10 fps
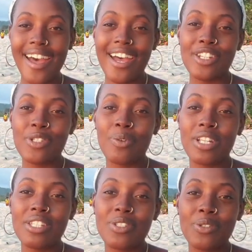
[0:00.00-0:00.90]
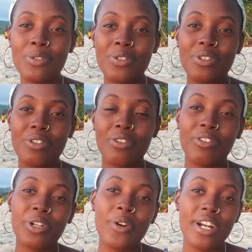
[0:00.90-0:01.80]
I just wanted to
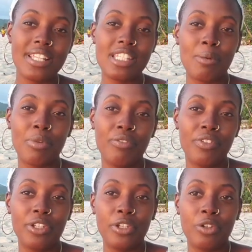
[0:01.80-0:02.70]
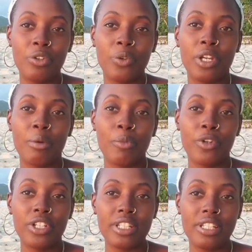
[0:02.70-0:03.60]
record a separate video going
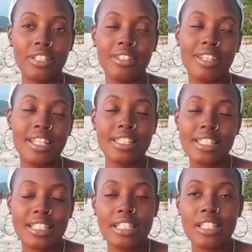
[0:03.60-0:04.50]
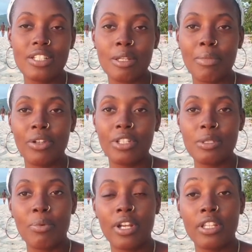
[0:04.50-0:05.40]
more into details about
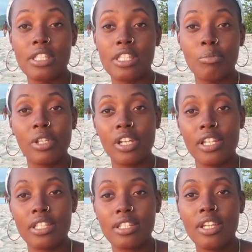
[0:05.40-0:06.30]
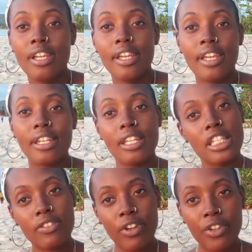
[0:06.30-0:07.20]
this pregnancy because it
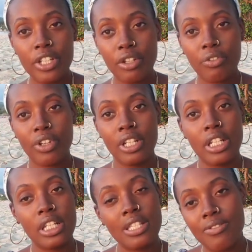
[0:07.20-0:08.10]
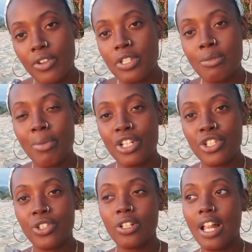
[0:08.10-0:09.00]
is very different, it is very
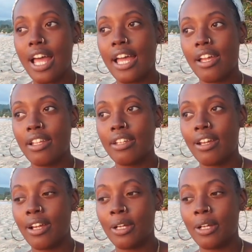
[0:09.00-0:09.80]
special, and